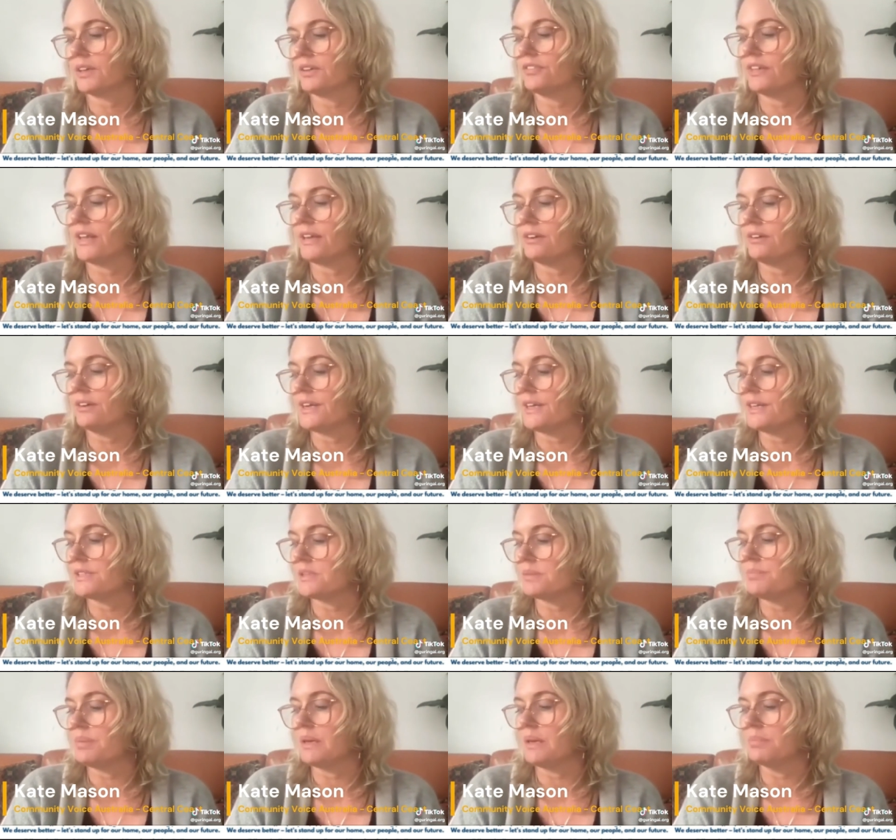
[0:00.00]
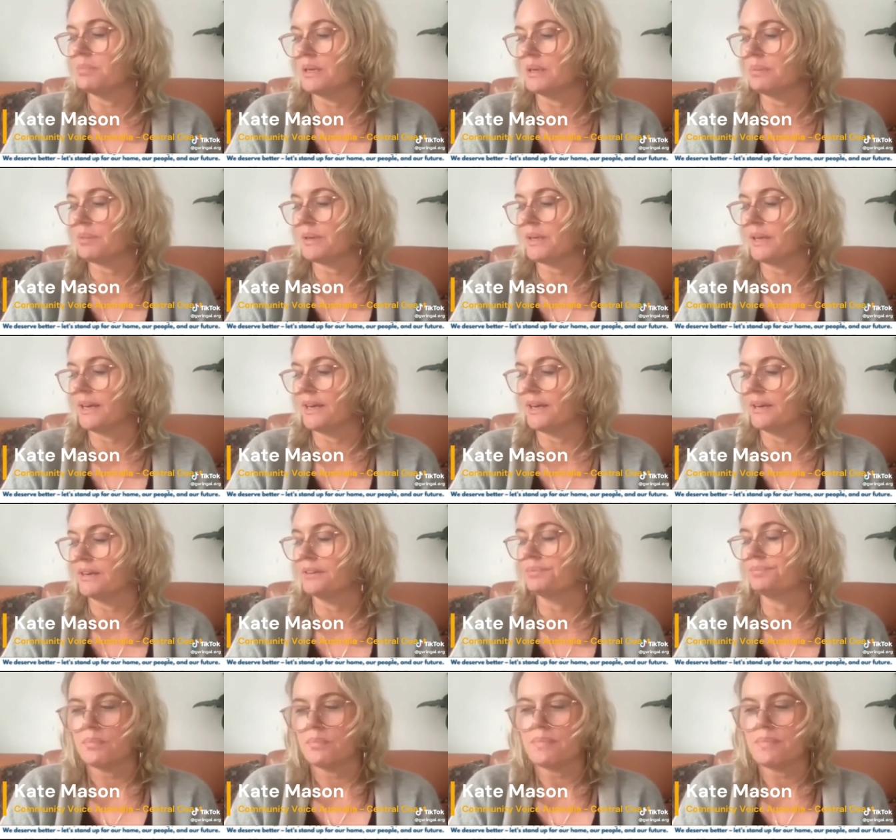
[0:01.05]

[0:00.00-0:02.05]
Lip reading: Flattery is a big manipulator.